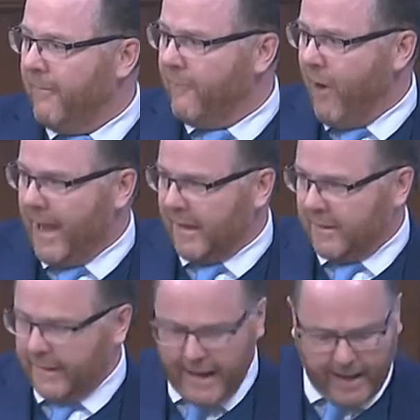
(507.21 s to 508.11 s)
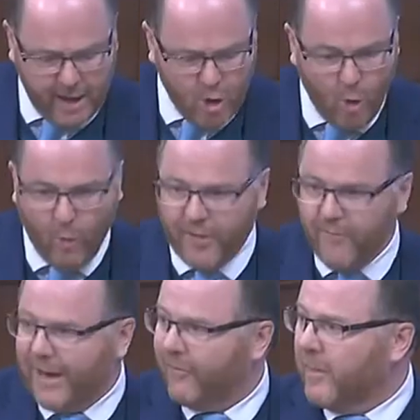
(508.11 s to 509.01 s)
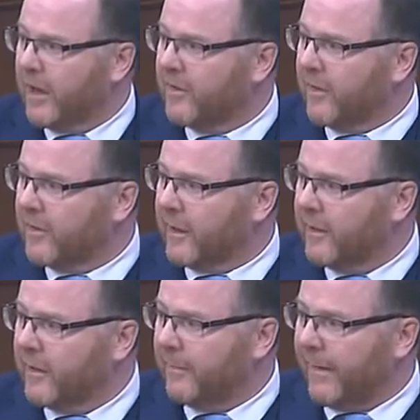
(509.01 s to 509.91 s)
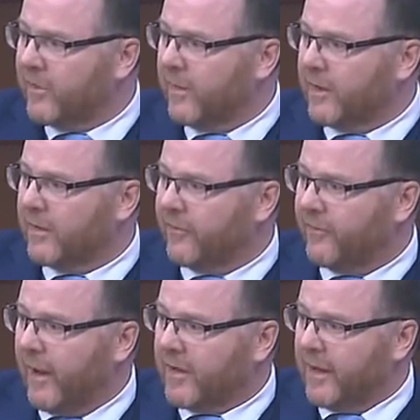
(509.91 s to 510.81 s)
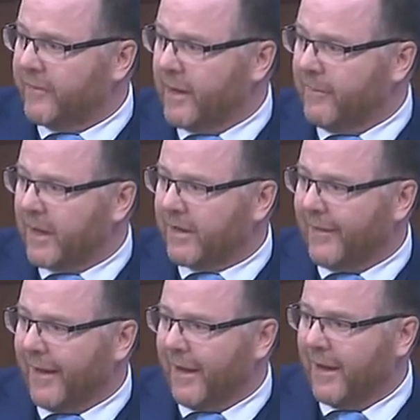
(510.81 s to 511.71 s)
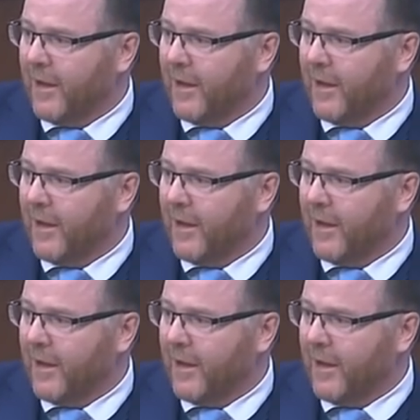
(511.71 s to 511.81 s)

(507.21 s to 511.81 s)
raised today with the relevant ministers, including perhaps the Minister for Fire Safety, because I think